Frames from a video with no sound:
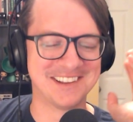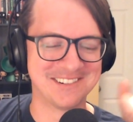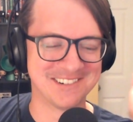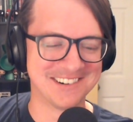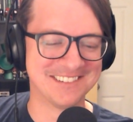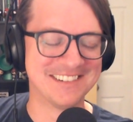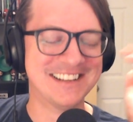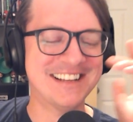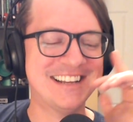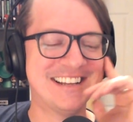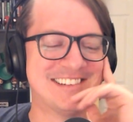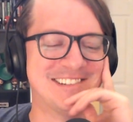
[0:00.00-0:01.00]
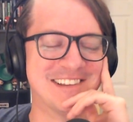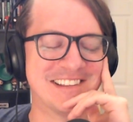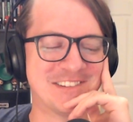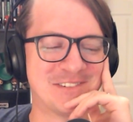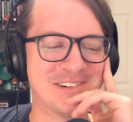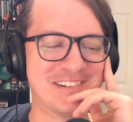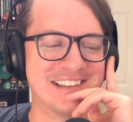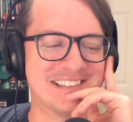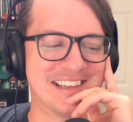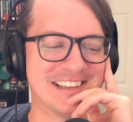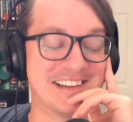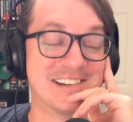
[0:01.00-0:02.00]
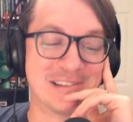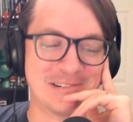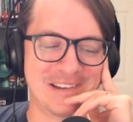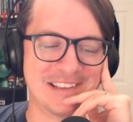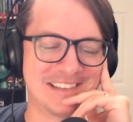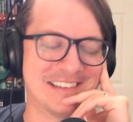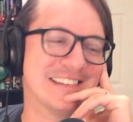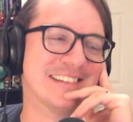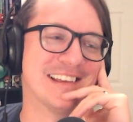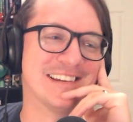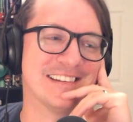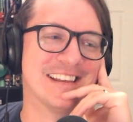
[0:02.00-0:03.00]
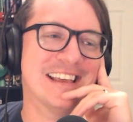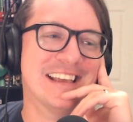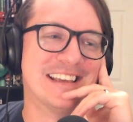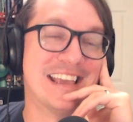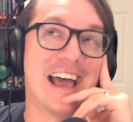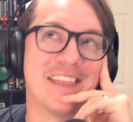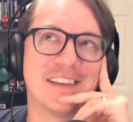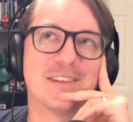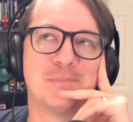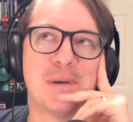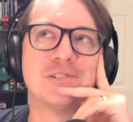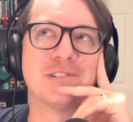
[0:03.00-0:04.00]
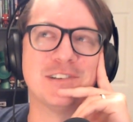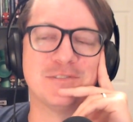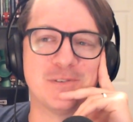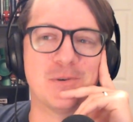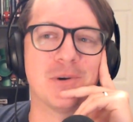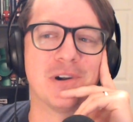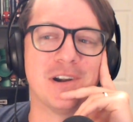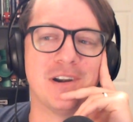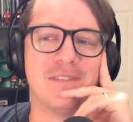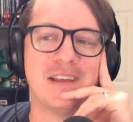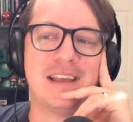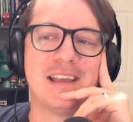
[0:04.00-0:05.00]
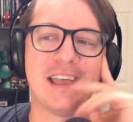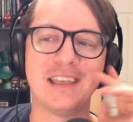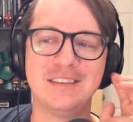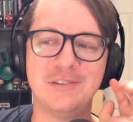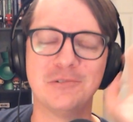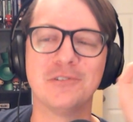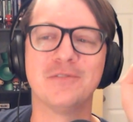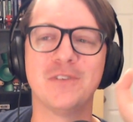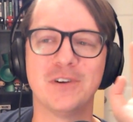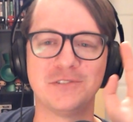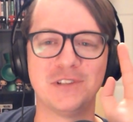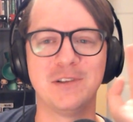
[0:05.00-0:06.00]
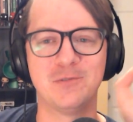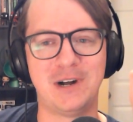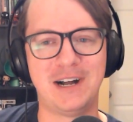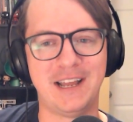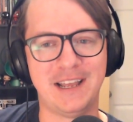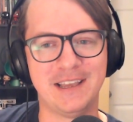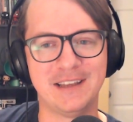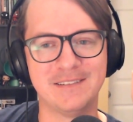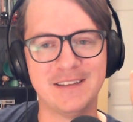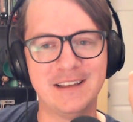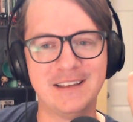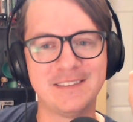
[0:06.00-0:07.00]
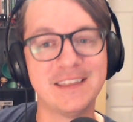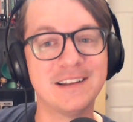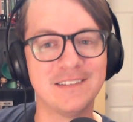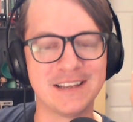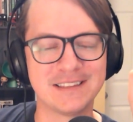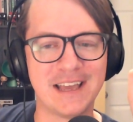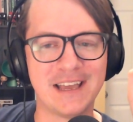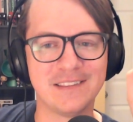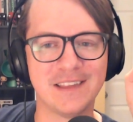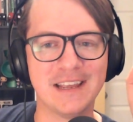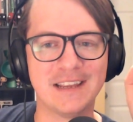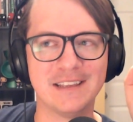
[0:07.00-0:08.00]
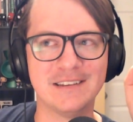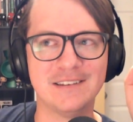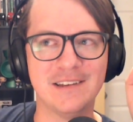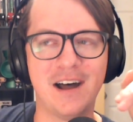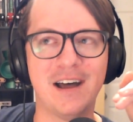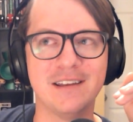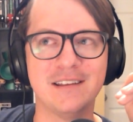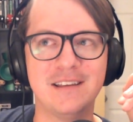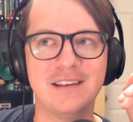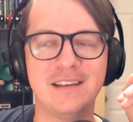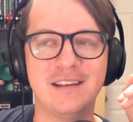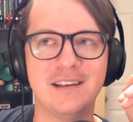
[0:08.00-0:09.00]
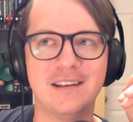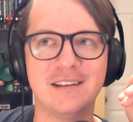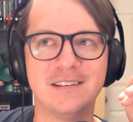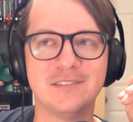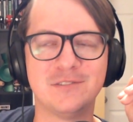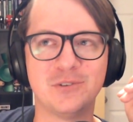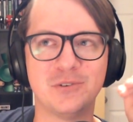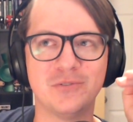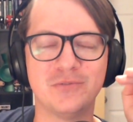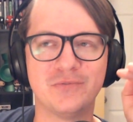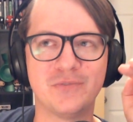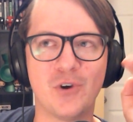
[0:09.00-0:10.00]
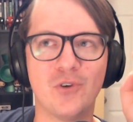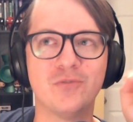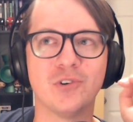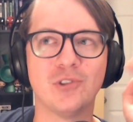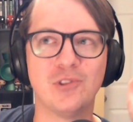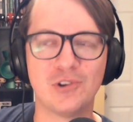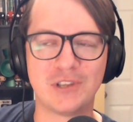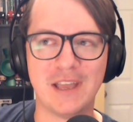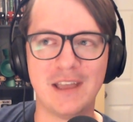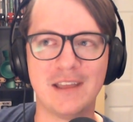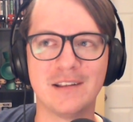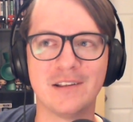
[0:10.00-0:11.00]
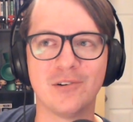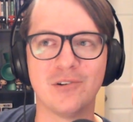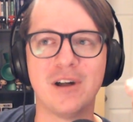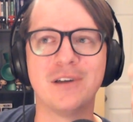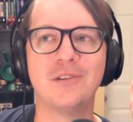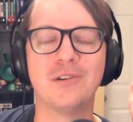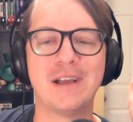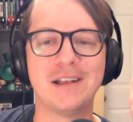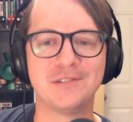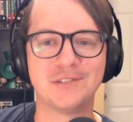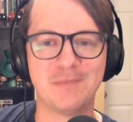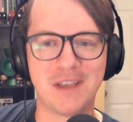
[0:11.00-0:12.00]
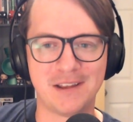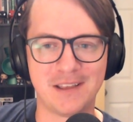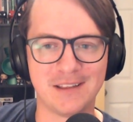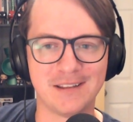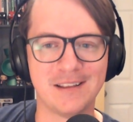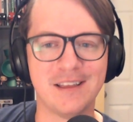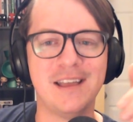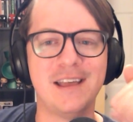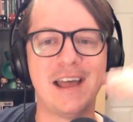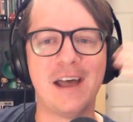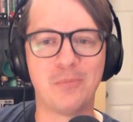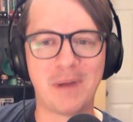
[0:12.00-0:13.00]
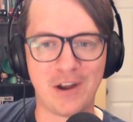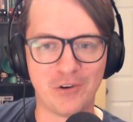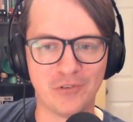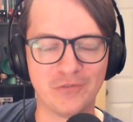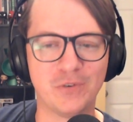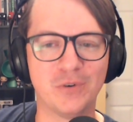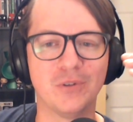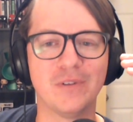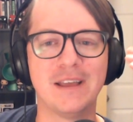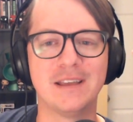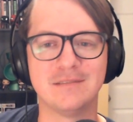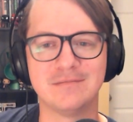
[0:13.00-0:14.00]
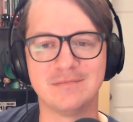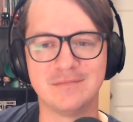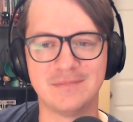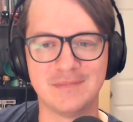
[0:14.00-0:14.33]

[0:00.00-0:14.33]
We're doing this for a reason and good reasons. And yeah, I think especially for a university wide thing like that, like not sort of overlooking or underestimating how powerful and